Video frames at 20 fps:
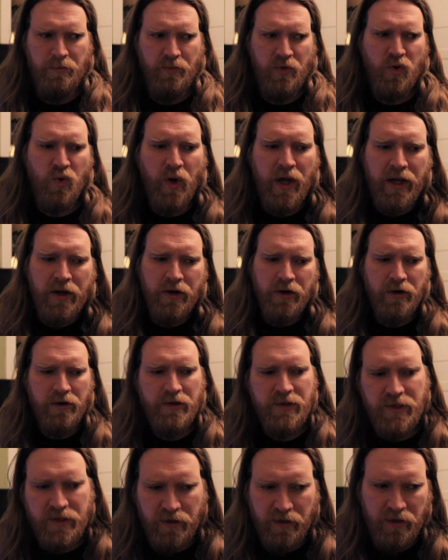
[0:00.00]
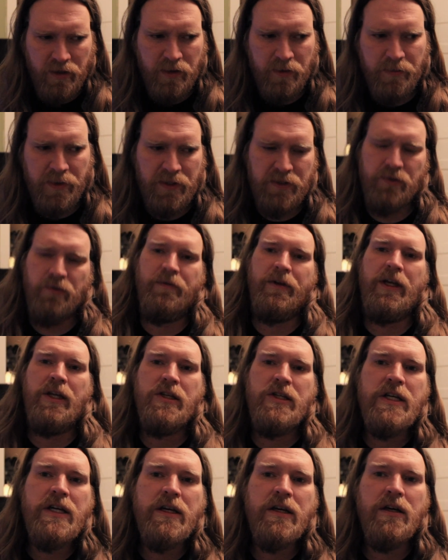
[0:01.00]
Quakers in
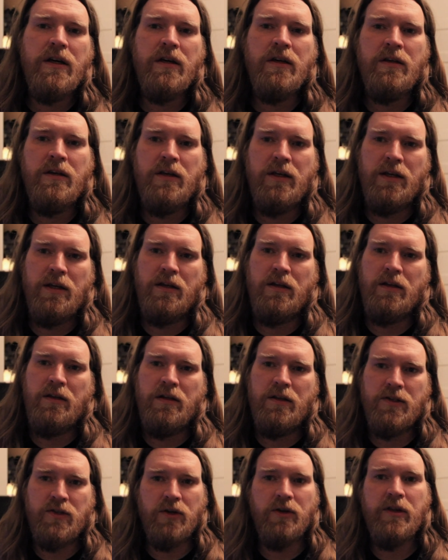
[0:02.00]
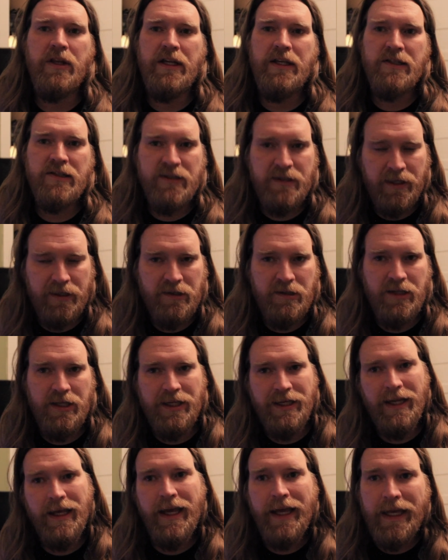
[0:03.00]
Pennsylvania in as early as
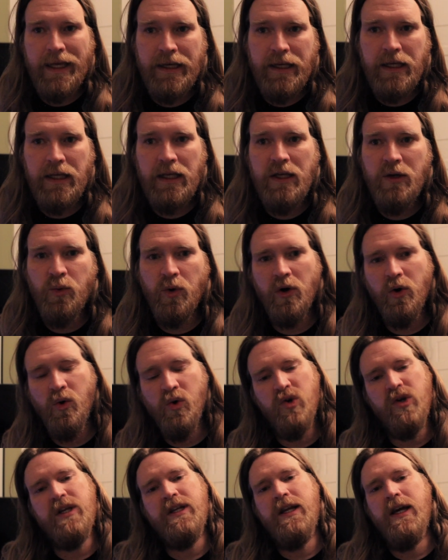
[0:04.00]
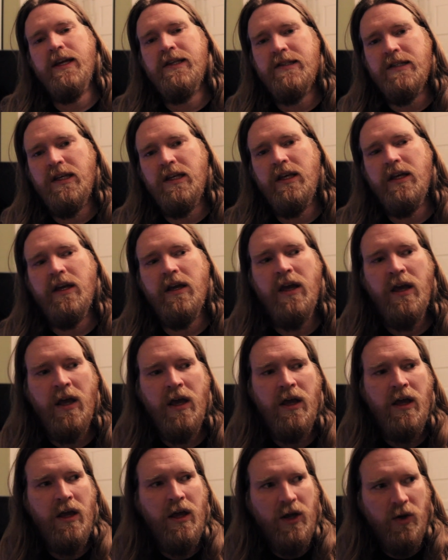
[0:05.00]
1680 were organizing
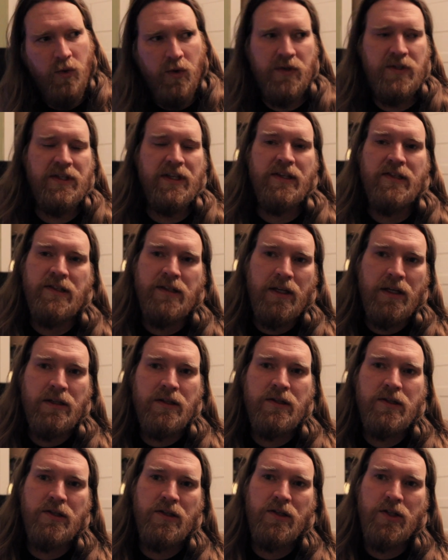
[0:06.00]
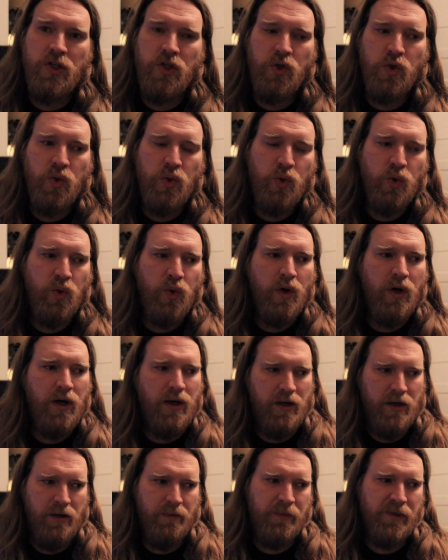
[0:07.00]
resistance to
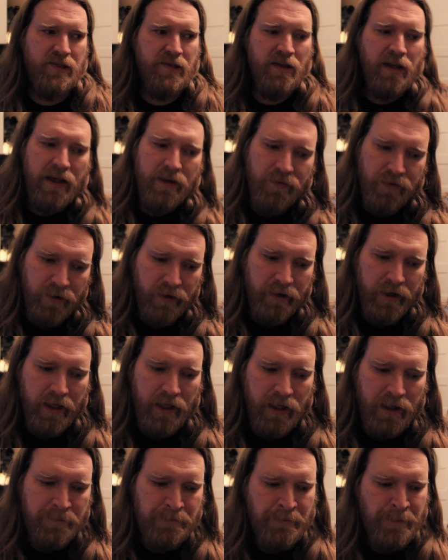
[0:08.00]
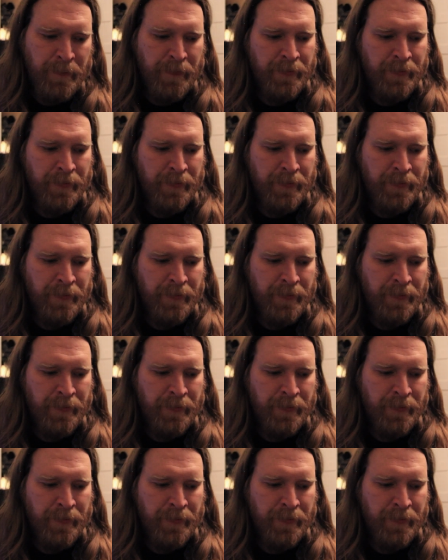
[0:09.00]
slavery.